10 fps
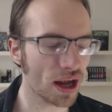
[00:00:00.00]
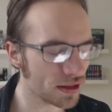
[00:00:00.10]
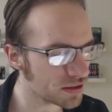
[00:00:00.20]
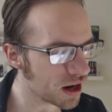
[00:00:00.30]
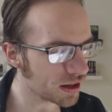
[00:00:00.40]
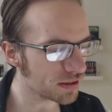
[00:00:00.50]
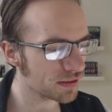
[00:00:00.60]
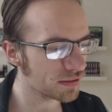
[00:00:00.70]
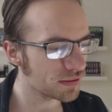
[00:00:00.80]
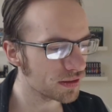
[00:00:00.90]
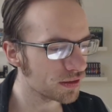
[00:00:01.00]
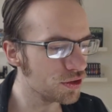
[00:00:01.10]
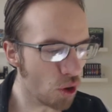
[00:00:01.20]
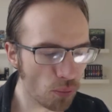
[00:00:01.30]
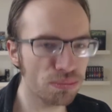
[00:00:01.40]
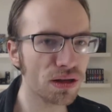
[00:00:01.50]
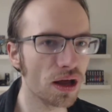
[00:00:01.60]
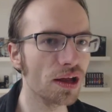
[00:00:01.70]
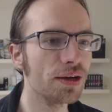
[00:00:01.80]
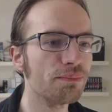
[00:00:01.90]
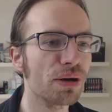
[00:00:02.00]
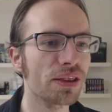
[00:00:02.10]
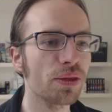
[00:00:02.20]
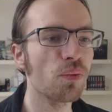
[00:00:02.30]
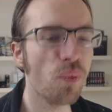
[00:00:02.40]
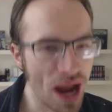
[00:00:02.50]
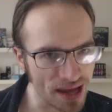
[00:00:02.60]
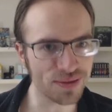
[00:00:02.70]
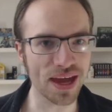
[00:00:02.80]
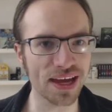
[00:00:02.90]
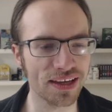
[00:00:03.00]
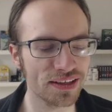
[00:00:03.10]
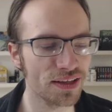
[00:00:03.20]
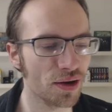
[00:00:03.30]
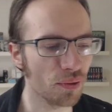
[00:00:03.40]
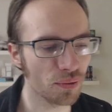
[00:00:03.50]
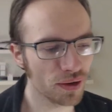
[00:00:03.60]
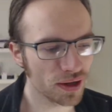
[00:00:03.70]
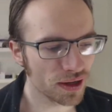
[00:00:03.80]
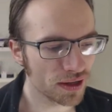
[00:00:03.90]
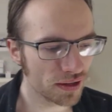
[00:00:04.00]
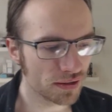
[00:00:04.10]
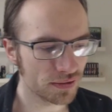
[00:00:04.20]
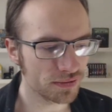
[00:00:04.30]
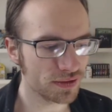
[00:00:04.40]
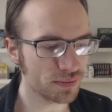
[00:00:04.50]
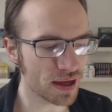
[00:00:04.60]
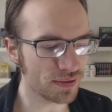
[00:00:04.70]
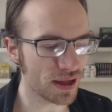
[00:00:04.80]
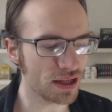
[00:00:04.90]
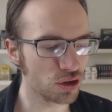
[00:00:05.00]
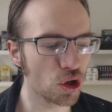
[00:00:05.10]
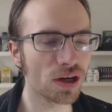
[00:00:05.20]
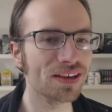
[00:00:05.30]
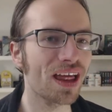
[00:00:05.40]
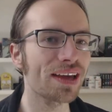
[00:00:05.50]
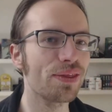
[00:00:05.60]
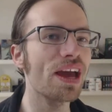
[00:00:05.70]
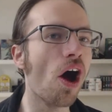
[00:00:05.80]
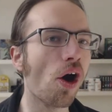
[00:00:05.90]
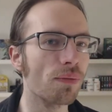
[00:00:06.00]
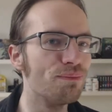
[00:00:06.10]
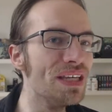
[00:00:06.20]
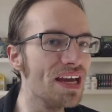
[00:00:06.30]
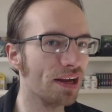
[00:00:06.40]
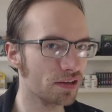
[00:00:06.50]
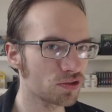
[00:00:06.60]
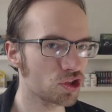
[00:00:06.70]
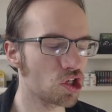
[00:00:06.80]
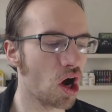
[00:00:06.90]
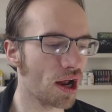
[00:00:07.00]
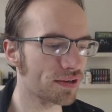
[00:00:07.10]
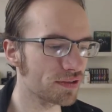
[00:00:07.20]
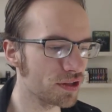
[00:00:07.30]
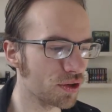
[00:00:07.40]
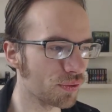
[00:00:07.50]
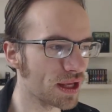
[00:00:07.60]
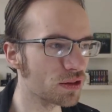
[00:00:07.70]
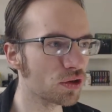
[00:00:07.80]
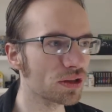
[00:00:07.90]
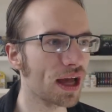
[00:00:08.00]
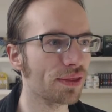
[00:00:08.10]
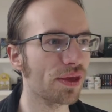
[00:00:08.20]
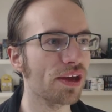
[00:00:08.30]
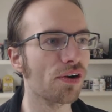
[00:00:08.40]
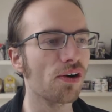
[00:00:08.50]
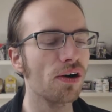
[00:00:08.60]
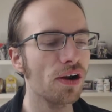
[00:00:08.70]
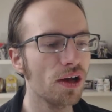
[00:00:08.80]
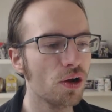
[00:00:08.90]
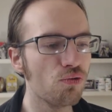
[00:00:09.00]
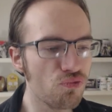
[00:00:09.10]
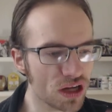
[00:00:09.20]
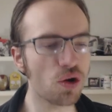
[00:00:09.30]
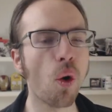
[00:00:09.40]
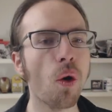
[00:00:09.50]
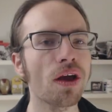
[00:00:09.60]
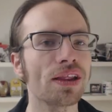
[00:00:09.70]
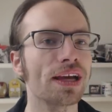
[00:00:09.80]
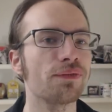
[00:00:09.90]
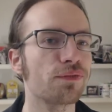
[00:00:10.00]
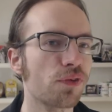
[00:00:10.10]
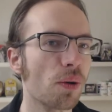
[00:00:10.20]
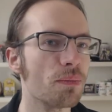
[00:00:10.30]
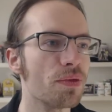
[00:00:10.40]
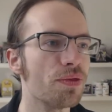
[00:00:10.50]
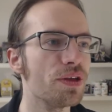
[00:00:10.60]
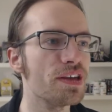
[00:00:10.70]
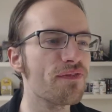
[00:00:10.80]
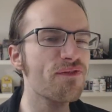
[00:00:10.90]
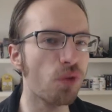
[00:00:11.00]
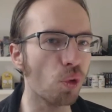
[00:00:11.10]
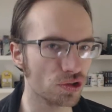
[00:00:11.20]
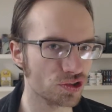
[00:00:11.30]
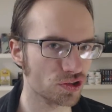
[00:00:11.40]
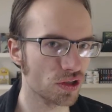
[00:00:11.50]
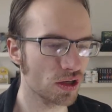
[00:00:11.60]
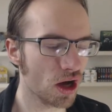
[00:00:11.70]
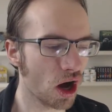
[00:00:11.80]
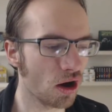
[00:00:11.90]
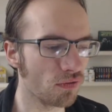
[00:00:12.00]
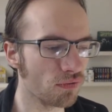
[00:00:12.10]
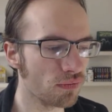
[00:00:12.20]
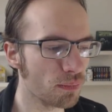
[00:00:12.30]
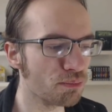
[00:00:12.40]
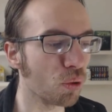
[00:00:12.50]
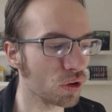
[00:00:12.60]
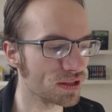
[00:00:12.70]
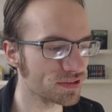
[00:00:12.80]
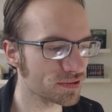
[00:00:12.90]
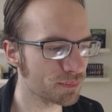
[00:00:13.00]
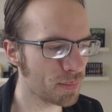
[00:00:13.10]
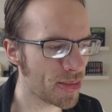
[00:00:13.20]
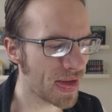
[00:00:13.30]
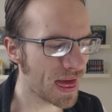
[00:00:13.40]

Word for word: Not not no blood, but the way they, you know, they they look like they are being shot. You know, they look like they are recoiling from the force of bullets.